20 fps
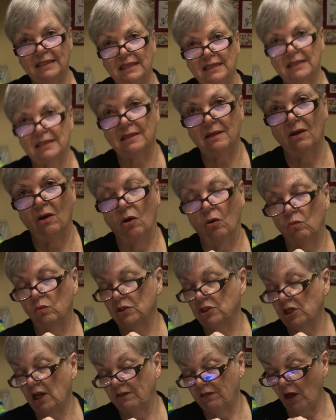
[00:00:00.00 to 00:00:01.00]
this,
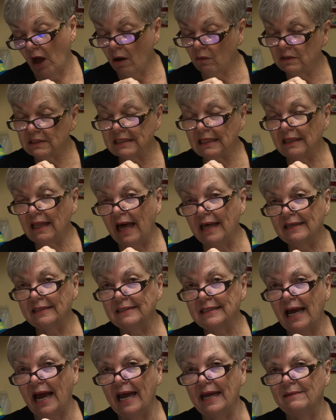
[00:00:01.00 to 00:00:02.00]
which I thought was a lot of
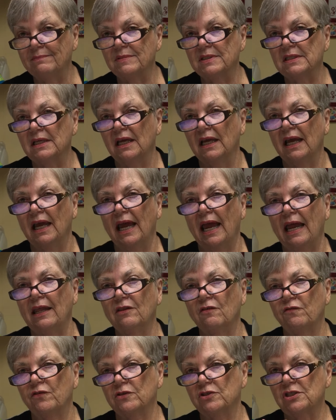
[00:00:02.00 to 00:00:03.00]
times, and
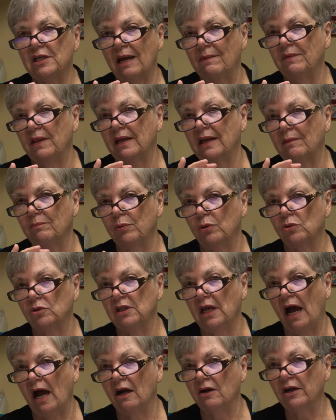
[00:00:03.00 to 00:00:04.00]
the first time that I pulled
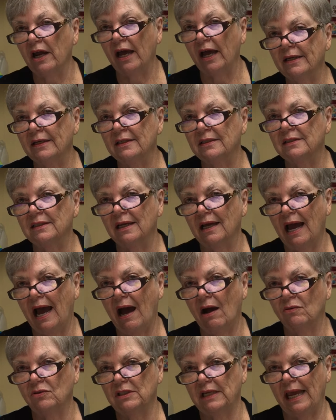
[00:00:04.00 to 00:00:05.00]
hard it,
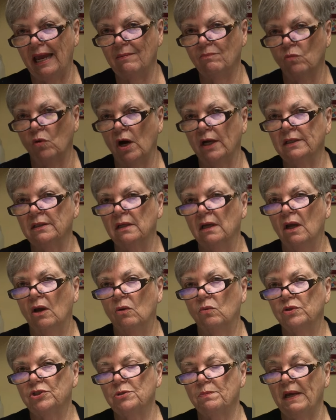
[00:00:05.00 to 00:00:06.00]
out came one,
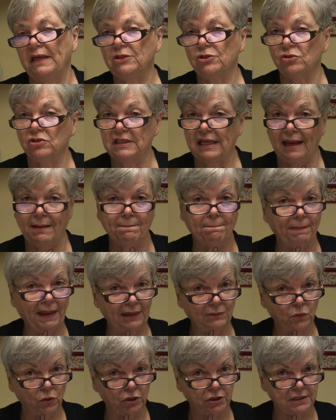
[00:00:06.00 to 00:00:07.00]
which makes you say
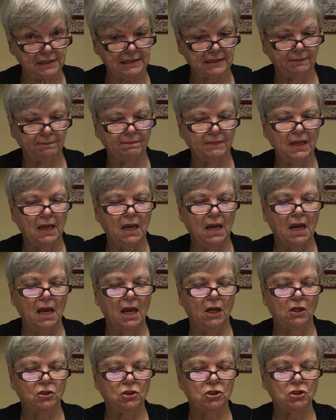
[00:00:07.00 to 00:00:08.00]
bad words.
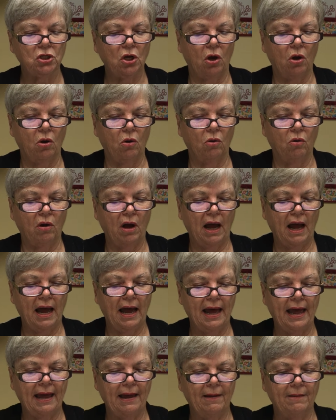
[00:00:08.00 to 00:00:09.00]
So
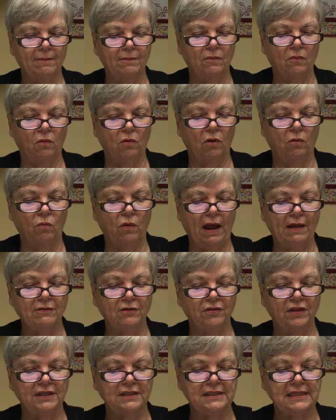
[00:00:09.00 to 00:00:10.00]
rather
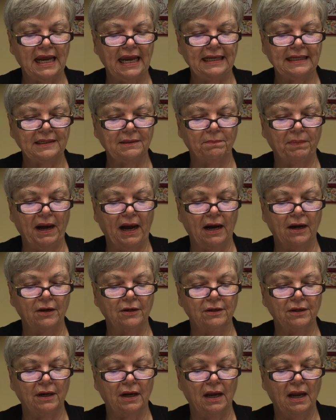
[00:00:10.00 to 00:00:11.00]
than take it
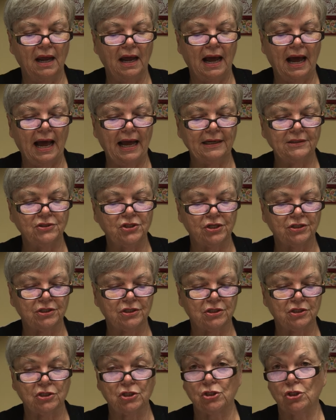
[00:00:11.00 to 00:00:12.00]
apart, I
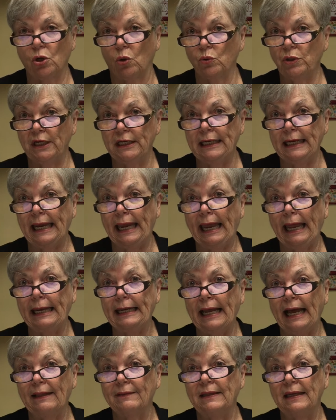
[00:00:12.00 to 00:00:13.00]
just sewed it again
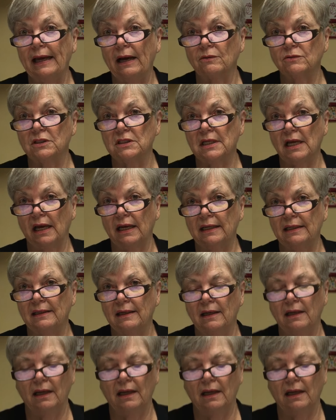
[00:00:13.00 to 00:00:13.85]
on the outside.